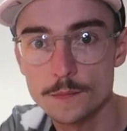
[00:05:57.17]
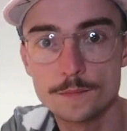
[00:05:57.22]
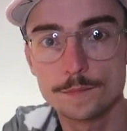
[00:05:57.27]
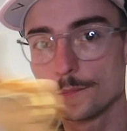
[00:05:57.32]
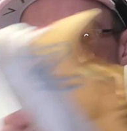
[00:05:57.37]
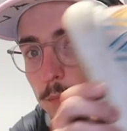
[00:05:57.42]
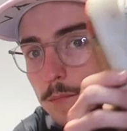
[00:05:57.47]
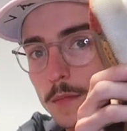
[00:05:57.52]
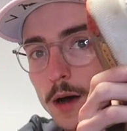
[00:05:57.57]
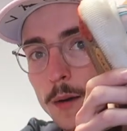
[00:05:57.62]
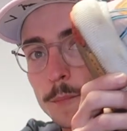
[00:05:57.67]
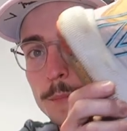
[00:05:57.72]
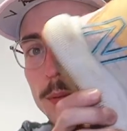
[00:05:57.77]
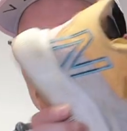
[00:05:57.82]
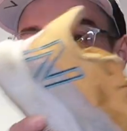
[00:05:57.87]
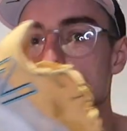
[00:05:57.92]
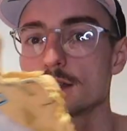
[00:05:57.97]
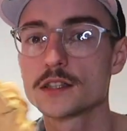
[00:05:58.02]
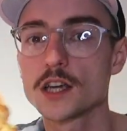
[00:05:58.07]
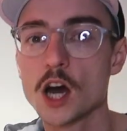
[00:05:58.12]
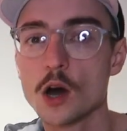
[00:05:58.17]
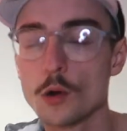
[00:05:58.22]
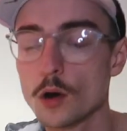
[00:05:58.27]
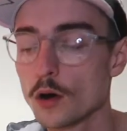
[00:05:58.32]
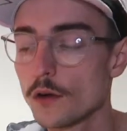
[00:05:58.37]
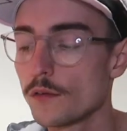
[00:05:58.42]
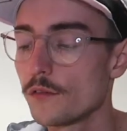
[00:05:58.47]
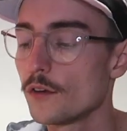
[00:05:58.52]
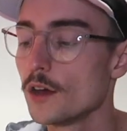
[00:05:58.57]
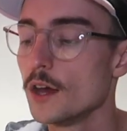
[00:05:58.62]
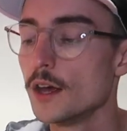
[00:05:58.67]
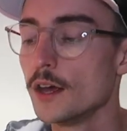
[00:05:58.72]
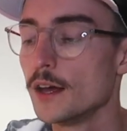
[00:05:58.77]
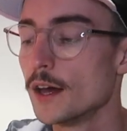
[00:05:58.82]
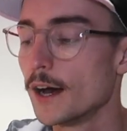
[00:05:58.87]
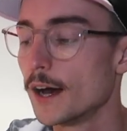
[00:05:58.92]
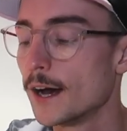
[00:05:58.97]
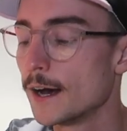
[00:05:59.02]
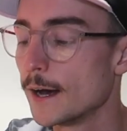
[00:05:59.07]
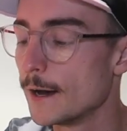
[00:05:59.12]
a, a big toe off
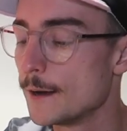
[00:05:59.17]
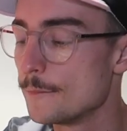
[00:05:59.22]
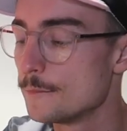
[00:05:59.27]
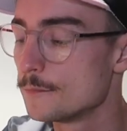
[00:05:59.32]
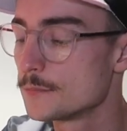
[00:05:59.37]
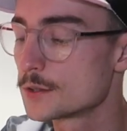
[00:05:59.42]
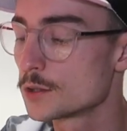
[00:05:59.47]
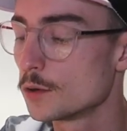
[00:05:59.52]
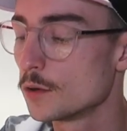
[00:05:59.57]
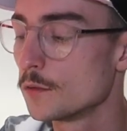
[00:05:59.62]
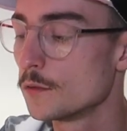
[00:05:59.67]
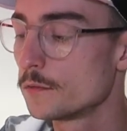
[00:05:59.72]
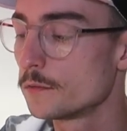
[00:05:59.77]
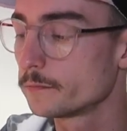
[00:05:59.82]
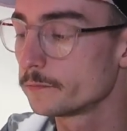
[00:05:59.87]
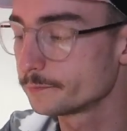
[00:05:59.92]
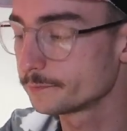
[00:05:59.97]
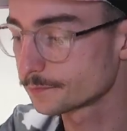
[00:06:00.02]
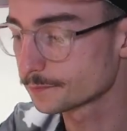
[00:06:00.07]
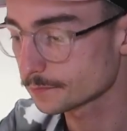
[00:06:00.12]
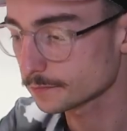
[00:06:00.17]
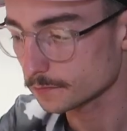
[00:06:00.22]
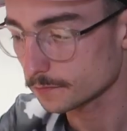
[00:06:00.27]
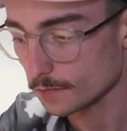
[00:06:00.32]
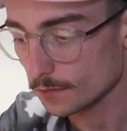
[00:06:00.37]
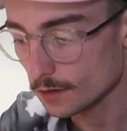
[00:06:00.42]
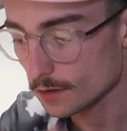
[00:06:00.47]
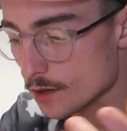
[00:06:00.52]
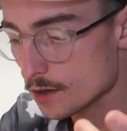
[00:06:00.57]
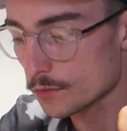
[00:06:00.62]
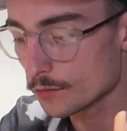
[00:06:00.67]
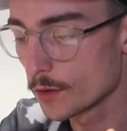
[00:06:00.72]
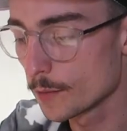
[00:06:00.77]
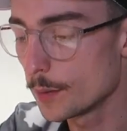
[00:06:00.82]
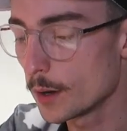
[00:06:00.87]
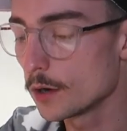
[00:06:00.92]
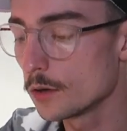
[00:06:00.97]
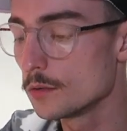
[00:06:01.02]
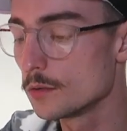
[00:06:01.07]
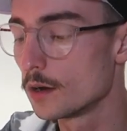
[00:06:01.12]
um, sort of
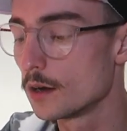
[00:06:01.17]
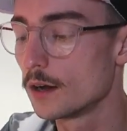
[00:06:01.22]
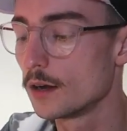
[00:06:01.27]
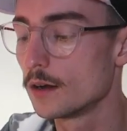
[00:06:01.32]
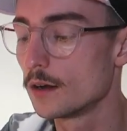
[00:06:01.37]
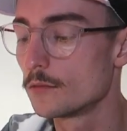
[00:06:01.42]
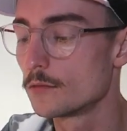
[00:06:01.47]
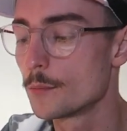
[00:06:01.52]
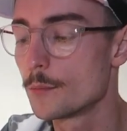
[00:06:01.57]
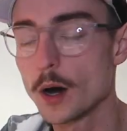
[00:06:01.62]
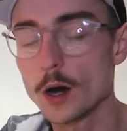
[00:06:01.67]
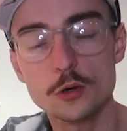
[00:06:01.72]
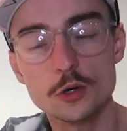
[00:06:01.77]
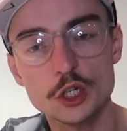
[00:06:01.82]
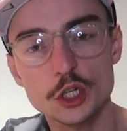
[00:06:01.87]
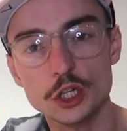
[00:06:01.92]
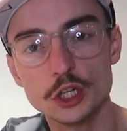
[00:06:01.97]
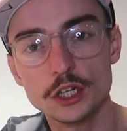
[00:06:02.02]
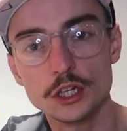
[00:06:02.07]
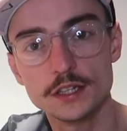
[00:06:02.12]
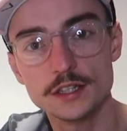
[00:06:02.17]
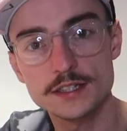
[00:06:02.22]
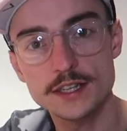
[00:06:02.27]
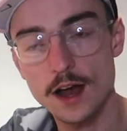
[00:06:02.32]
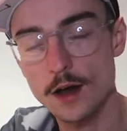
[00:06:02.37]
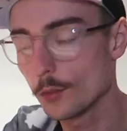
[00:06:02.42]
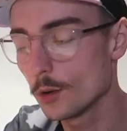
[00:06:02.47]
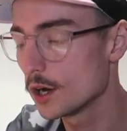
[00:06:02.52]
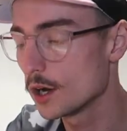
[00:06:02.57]
repul repulsion. Is that a